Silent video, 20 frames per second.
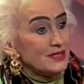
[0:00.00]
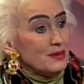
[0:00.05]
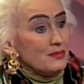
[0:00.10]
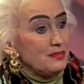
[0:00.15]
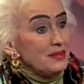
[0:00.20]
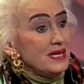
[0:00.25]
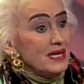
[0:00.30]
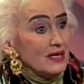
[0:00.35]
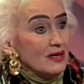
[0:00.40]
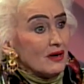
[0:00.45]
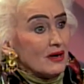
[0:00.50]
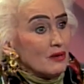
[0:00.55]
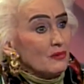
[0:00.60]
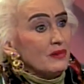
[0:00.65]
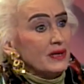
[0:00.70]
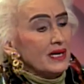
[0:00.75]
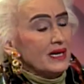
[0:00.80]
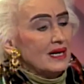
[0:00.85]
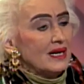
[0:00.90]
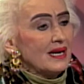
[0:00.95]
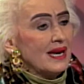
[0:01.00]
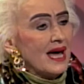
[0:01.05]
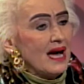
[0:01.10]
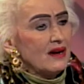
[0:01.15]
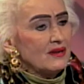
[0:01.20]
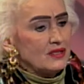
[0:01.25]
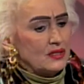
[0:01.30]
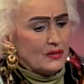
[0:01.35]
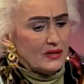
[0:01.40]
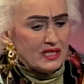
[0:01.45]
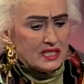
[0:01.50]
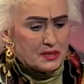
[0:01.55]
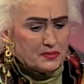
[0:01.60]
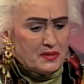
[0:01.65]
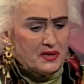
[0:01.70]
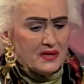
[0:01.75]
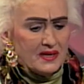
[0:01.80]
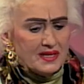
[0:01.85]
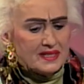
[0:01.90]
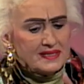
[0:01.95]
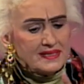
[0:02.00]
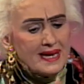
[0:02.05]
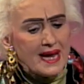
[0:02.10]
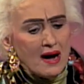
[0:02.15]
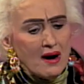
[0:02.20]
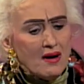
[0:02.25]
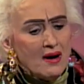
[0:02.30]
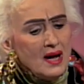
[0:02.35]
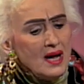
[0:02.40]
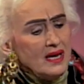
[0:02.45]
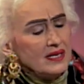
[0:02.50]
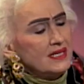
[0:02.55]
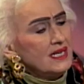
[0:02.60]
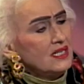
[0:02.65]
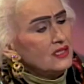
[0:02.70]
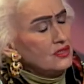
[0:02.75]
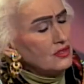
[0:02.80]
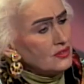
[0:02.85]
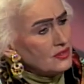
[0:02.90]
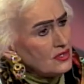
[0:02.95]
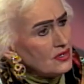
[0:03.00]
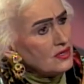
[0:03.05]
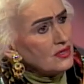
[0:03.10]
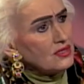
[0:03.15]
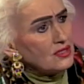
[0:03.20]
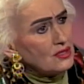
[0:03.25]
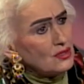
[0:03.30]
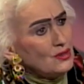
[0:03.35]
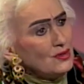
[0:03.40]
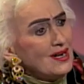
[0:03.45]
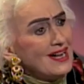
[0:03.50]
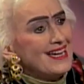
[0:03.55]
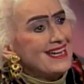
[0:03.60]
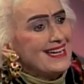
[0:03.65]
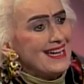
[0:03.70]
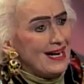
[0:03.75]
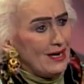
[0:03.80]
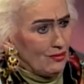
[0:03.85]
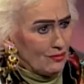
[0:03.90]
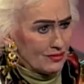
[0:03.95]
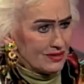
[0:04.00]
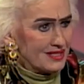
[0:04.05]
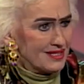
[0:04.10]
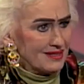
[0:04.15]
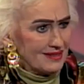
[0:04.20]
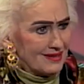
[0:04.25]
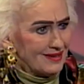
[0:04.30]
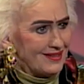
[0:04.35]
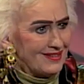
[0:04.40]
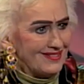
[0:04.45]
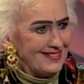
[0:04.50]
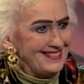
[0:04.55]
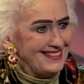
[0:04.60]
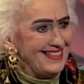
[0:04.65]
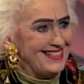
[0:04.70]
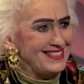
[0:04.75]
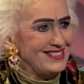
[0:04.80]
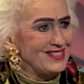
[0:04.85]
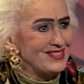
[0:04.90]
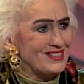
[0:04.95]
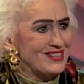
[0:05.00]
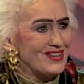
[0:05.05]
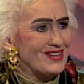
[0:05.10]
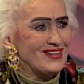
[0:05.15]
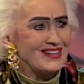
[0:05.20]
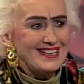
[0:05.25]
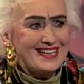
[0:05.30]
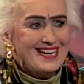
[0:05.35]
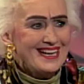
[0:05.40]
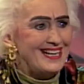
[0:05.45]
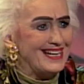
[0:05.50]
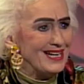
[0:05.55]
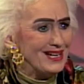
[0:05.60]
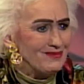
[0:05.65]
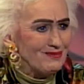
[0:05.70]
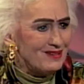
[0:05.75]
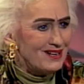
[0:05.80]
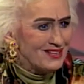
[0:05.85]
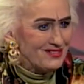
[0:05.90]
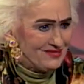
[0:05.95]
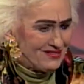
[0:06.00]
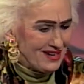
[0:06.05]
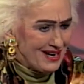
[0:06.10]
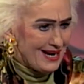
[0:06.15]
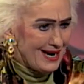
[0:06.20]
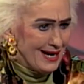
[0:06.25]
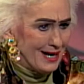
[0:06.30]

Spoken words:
to be, or we allowed to experience? Now, did you turn to a counselor? Did you turn to anyone for